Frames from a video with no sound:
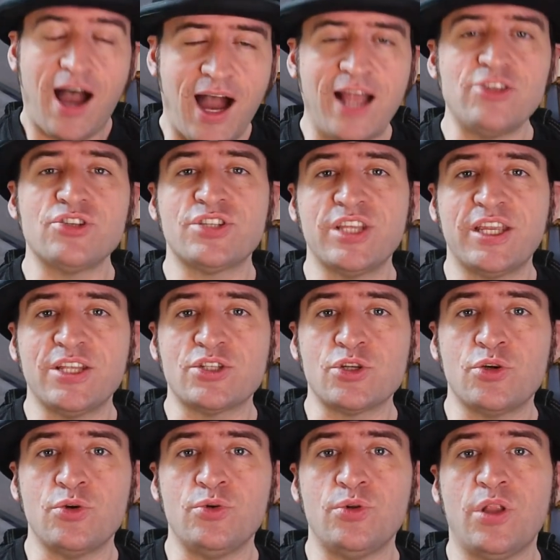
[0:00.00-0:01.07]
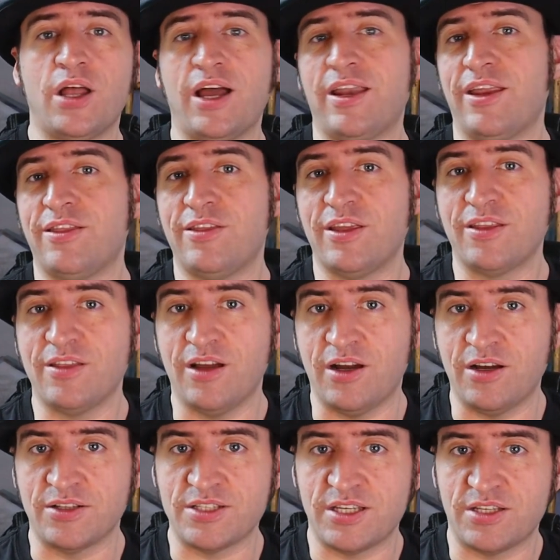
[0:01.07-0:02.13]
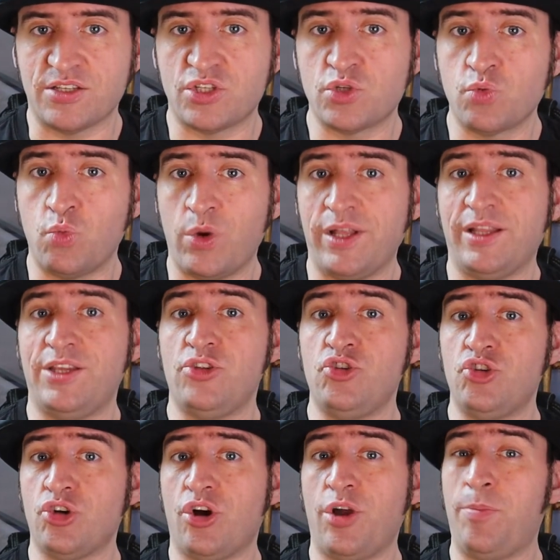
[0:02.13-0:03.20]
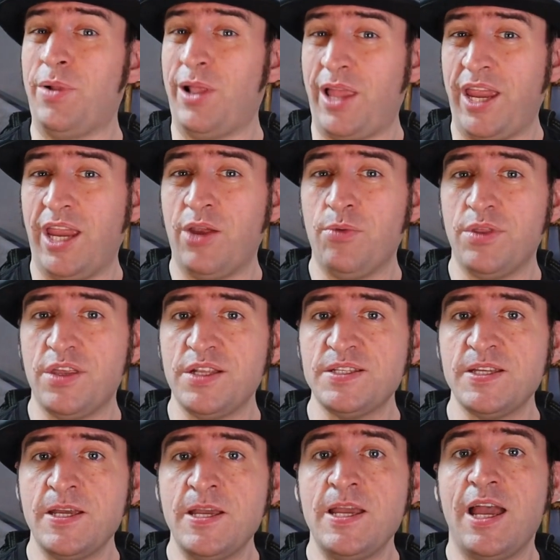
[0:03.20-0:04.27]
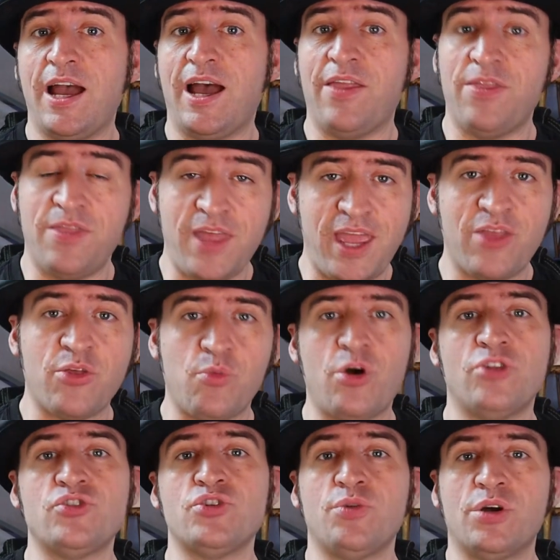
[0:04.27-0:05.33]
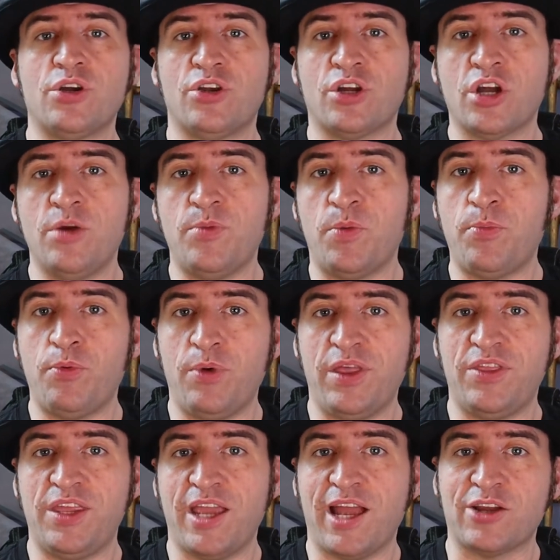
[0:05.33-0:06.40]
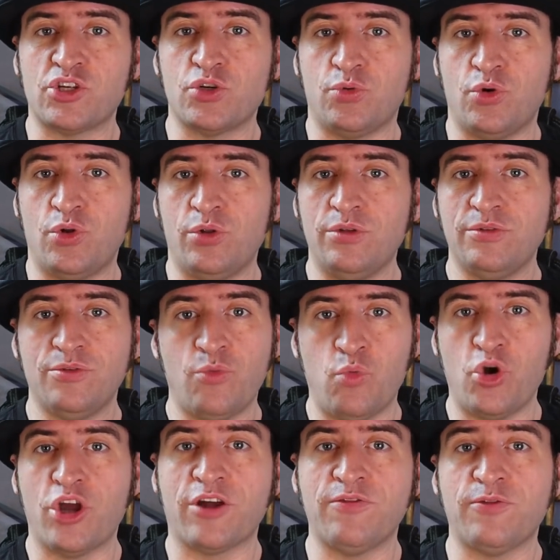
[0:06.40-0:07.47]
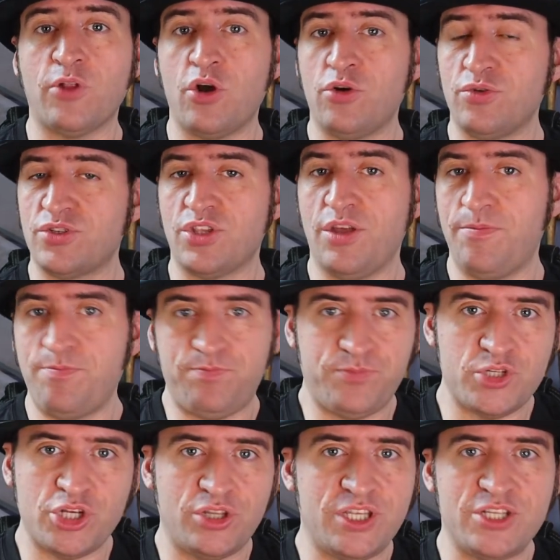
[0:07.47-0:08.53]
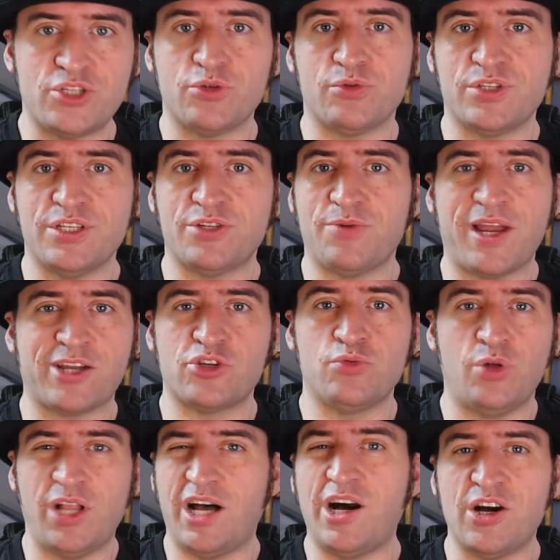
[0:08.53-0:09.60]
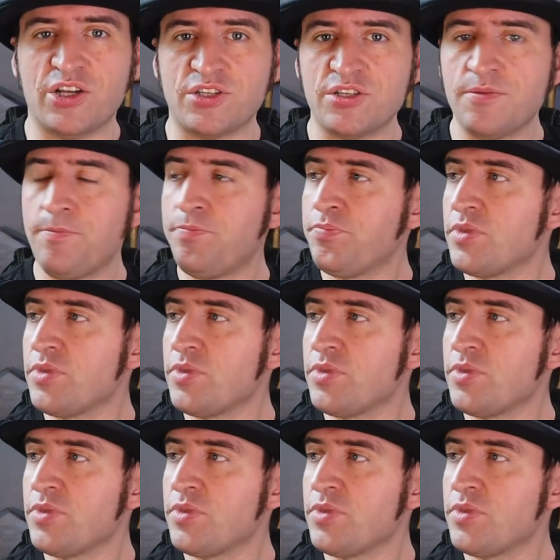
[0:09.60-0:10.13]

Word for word: I just think it's cool. And I think that artists will enjoy playing with it. And they're the ones who are going to come up with the actual workflows that turn these tools into actual art.